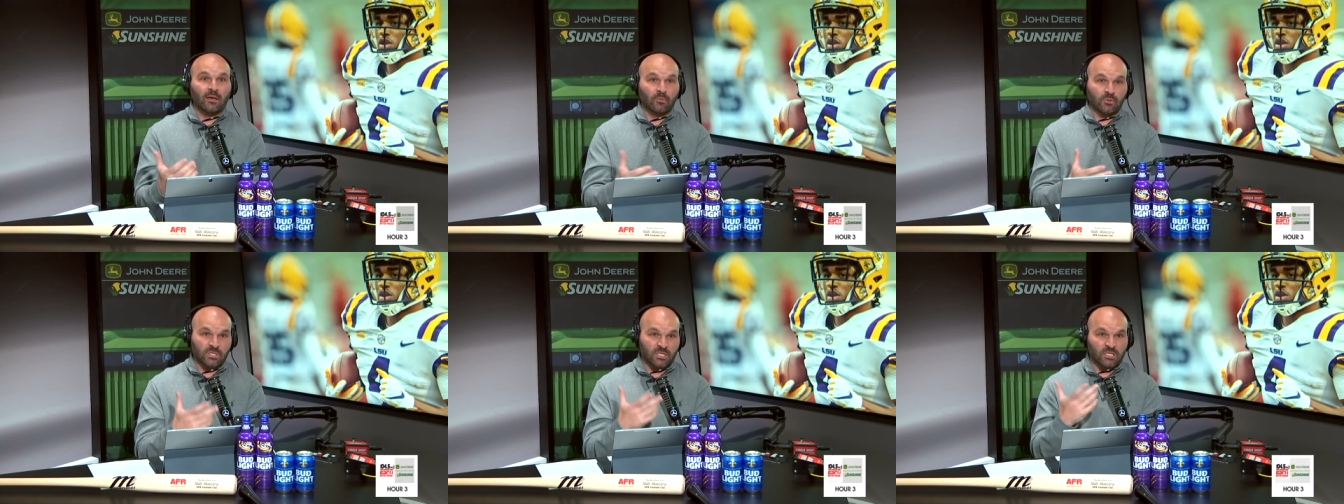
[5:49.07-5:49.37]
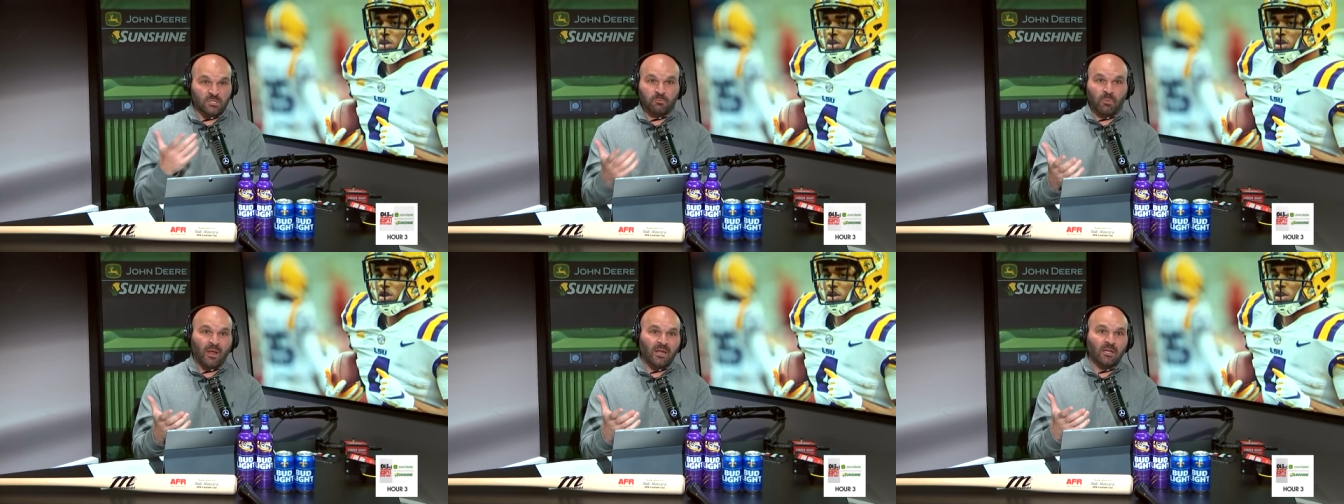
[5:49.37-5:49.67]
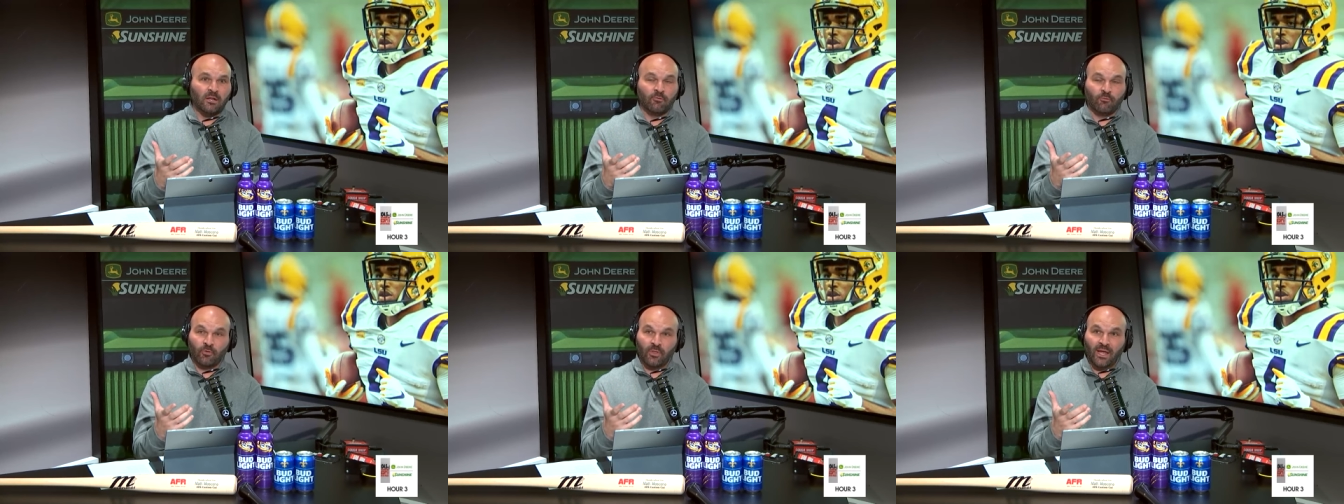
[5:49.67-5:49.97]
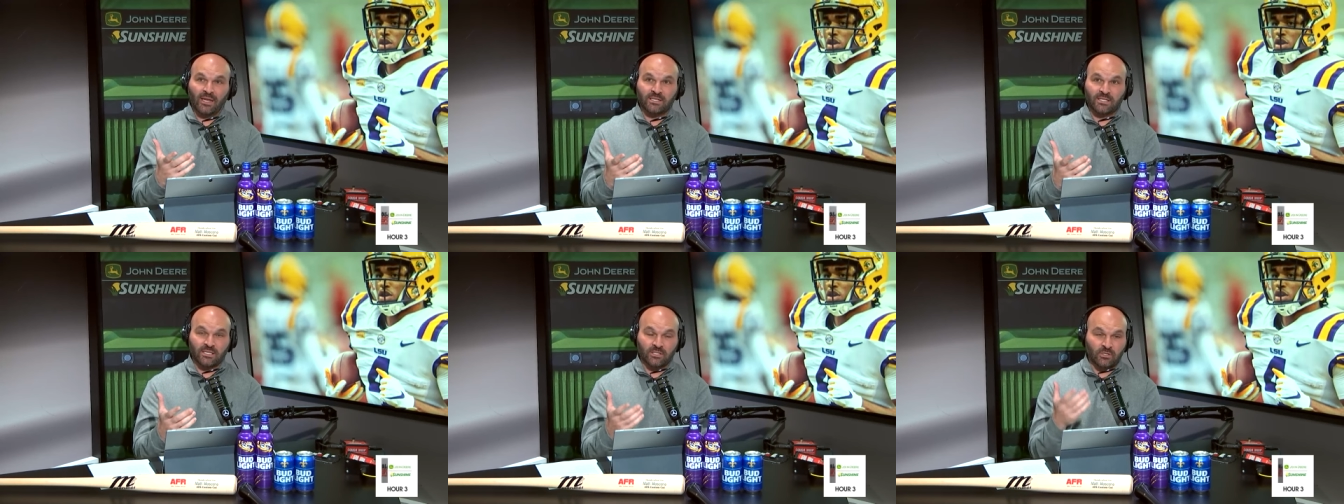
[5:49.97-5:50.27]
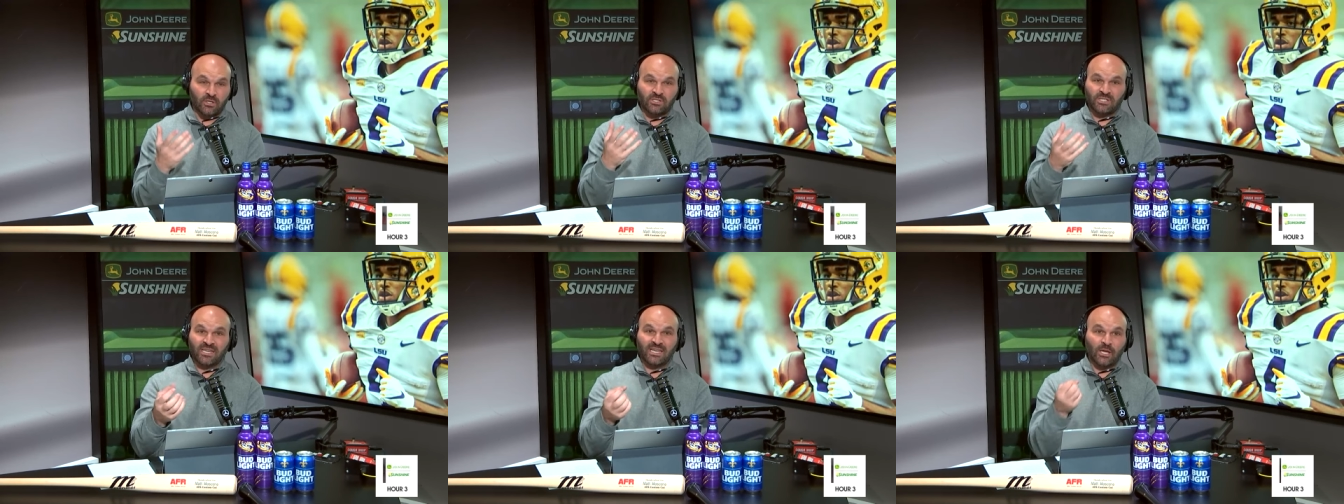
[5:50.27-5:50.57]
He was suspended for that
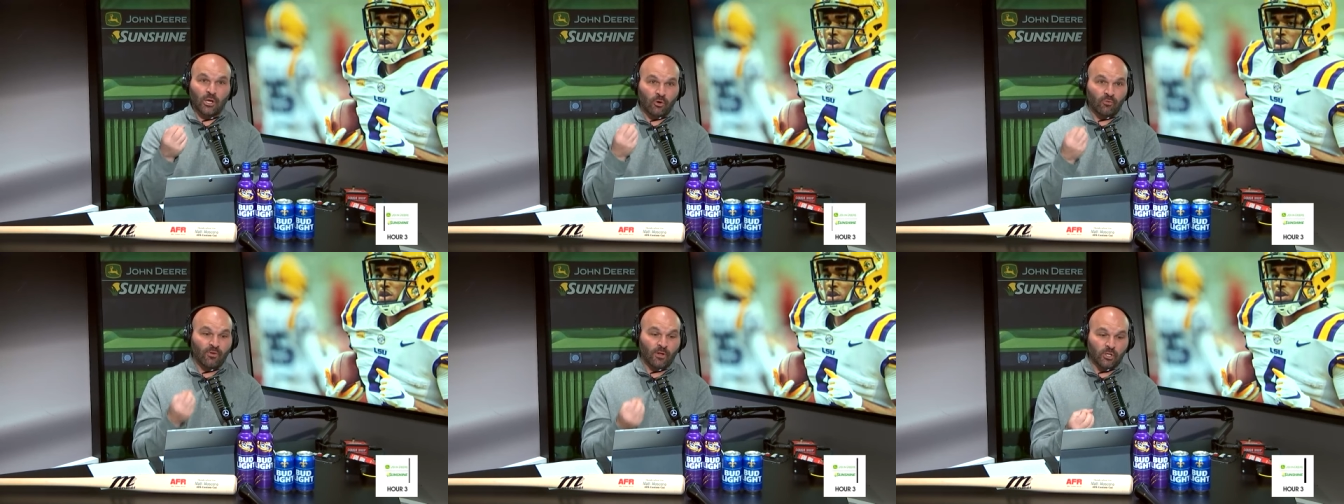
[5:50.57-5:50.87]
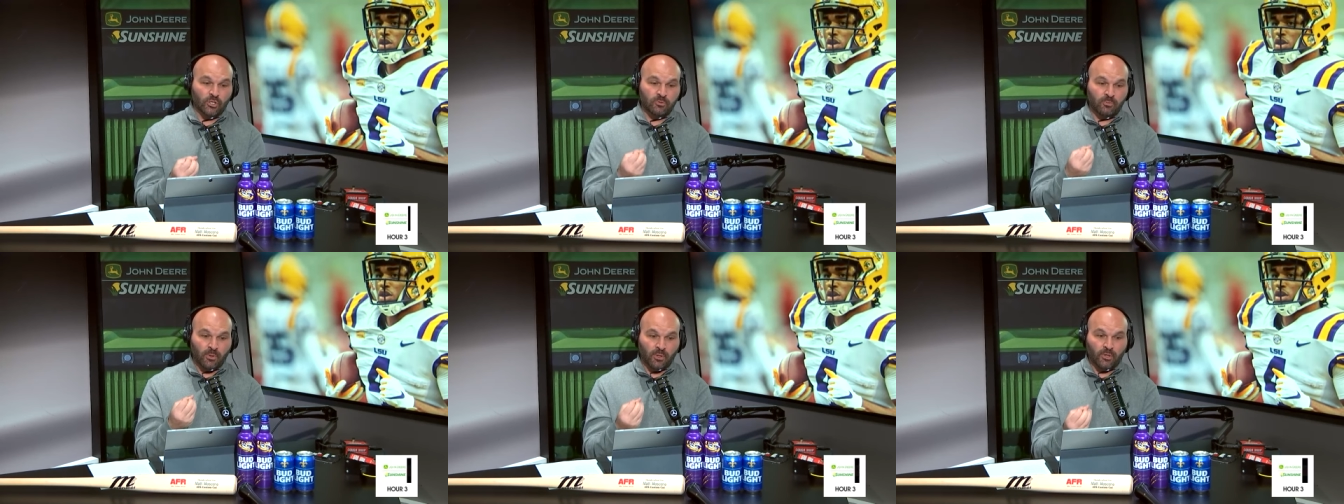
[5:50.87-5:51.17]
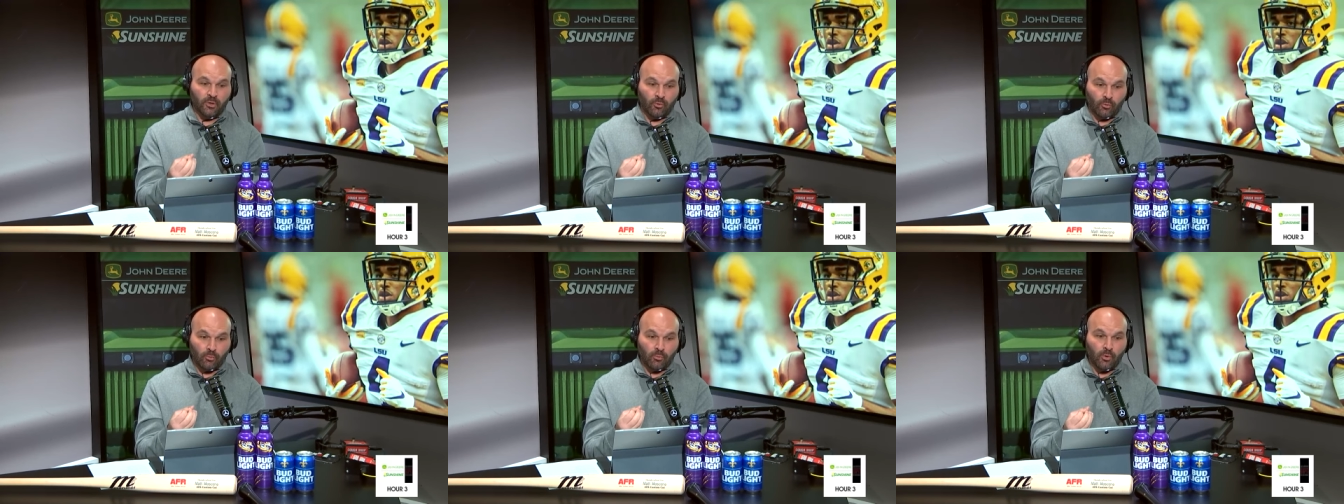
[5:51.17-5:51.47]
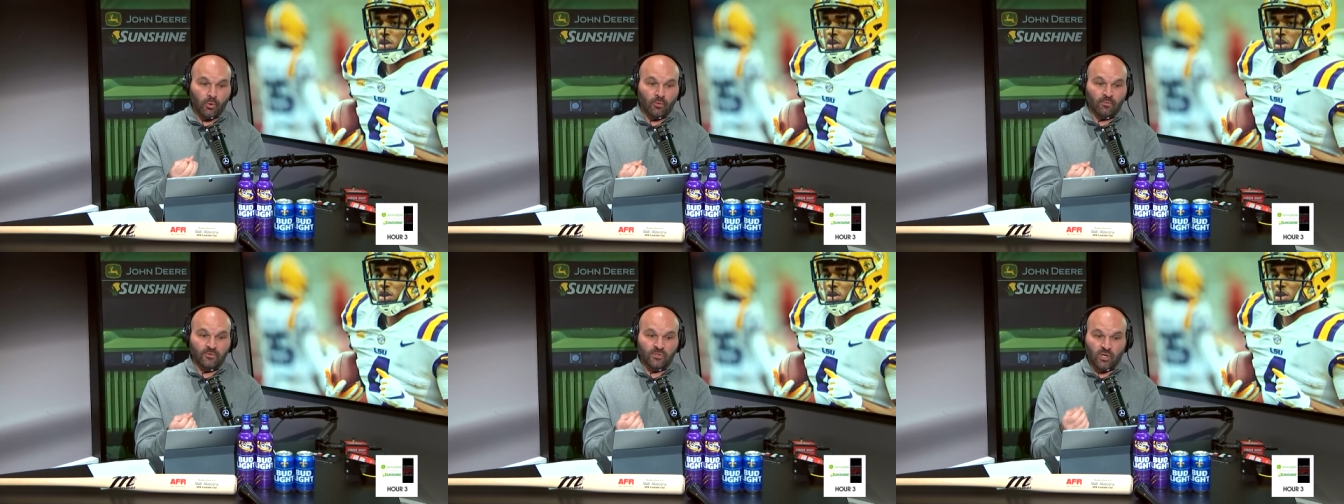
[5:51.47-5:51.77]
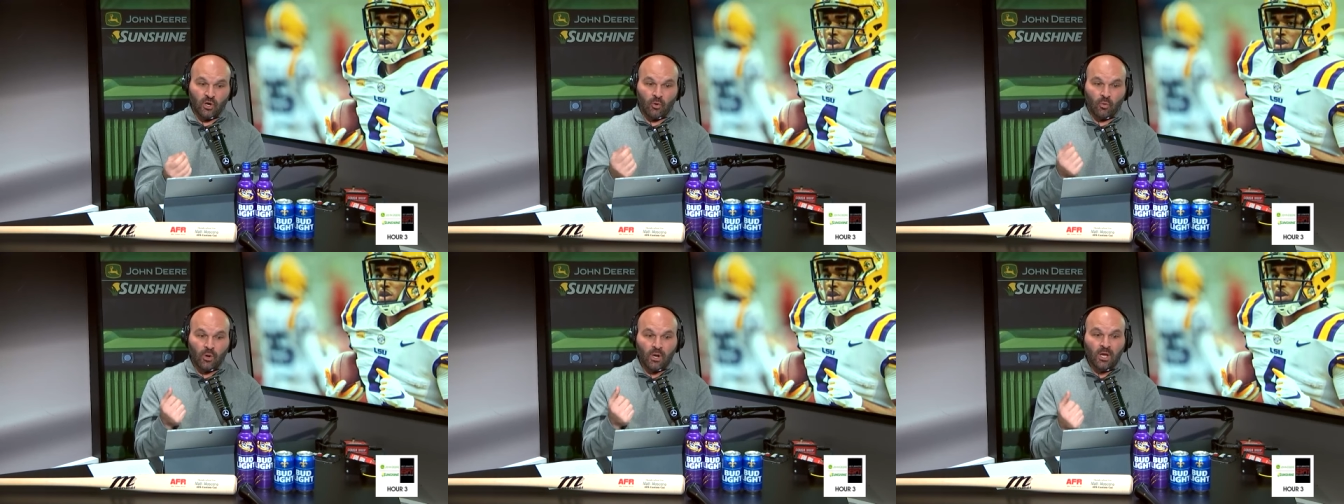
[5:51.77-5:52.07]
season. It's a year of eligibility removed.
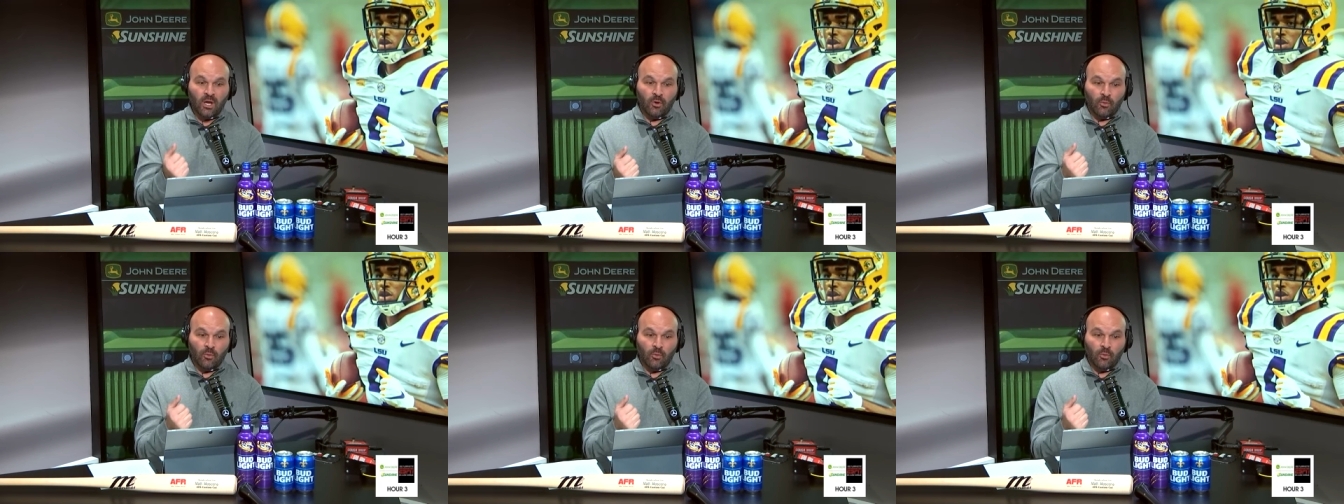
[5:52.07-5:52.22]
So